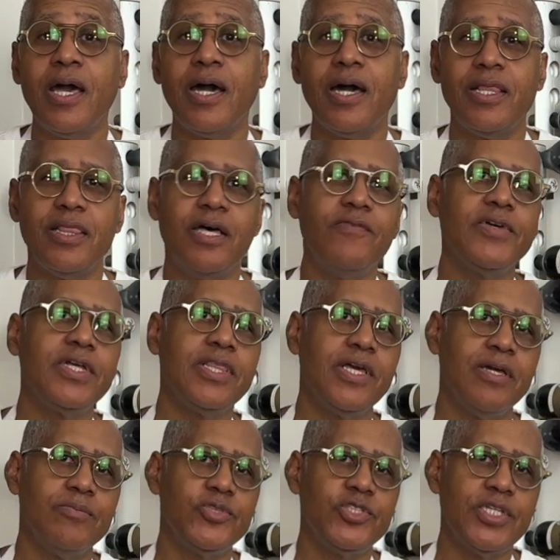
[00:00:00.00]
I love a
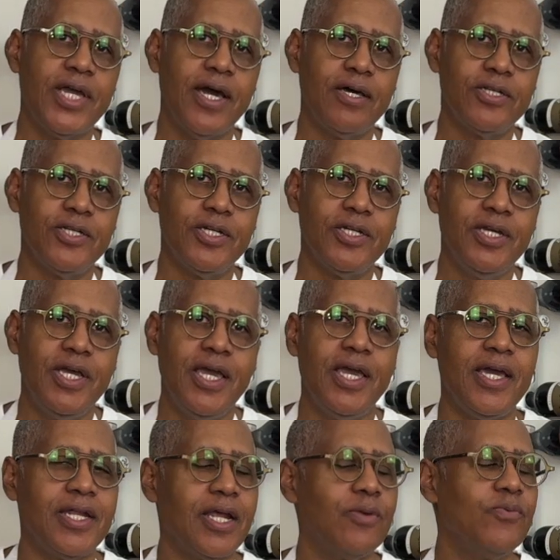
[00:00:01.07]
clam chowder,
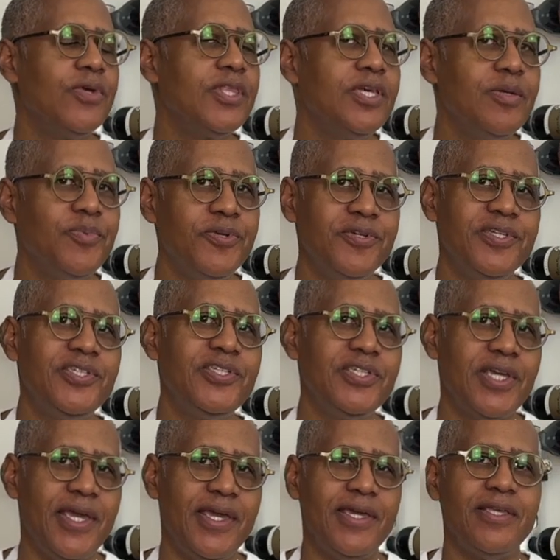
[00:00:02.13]
and I really
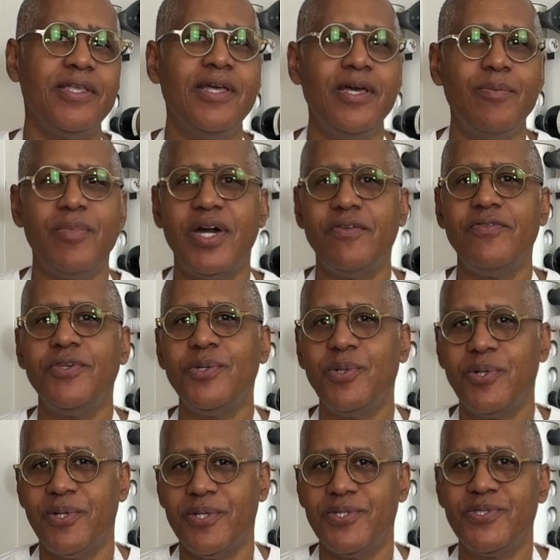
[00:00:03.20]
appreciate my
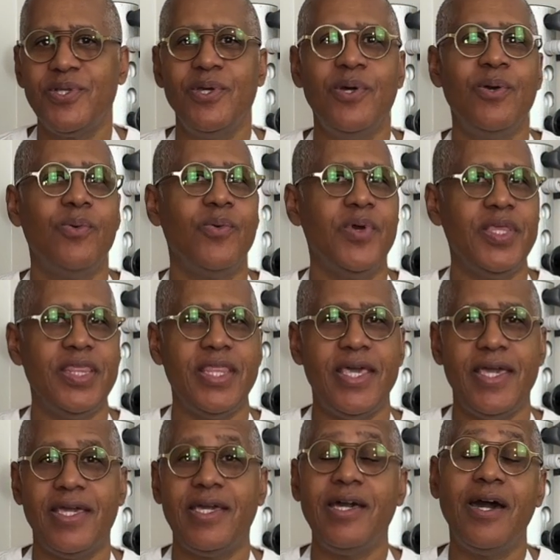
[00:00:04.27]
viewers when
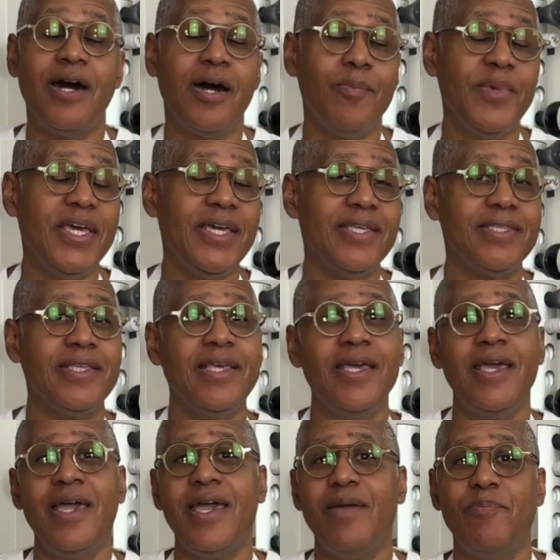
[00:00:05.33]
they comment
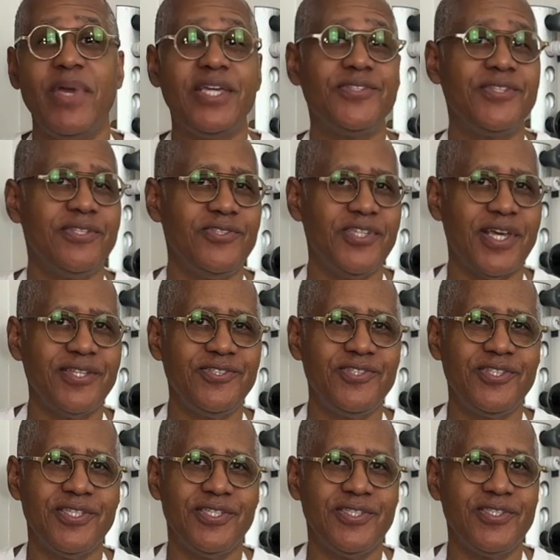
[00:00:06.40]
and make
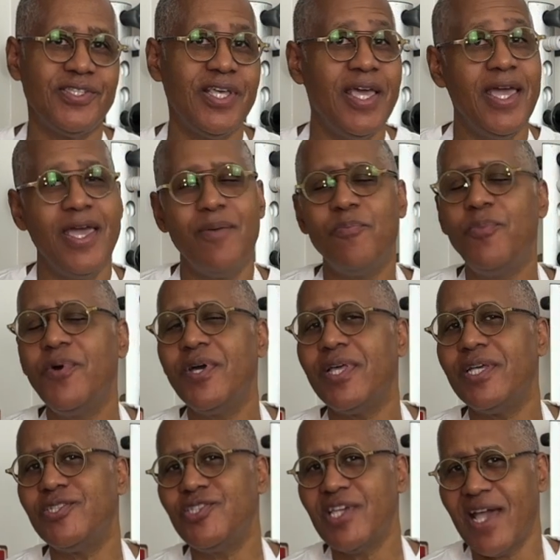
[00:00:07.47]
suggestions and put a
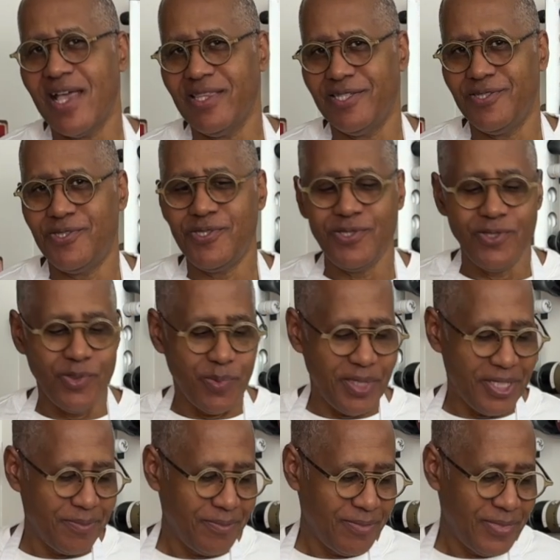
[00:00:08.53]
challenge to
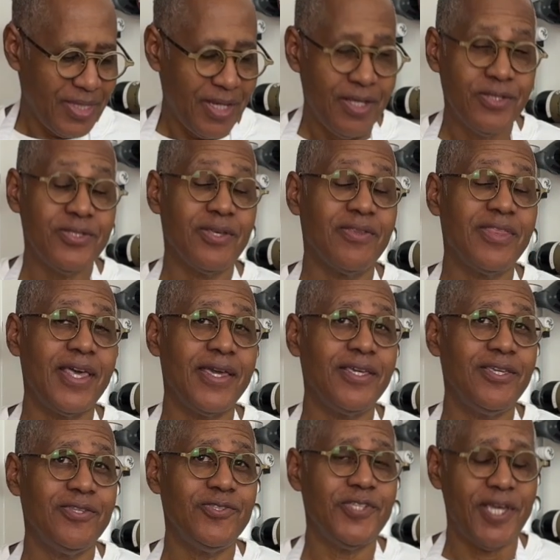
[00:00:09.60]
me. So thank
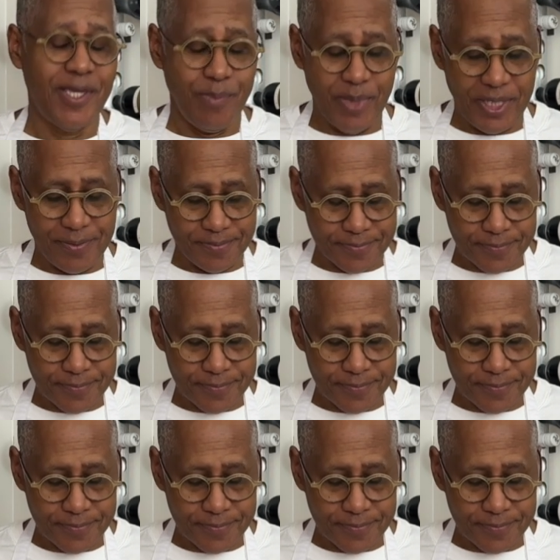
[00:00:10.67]
you, Jamie.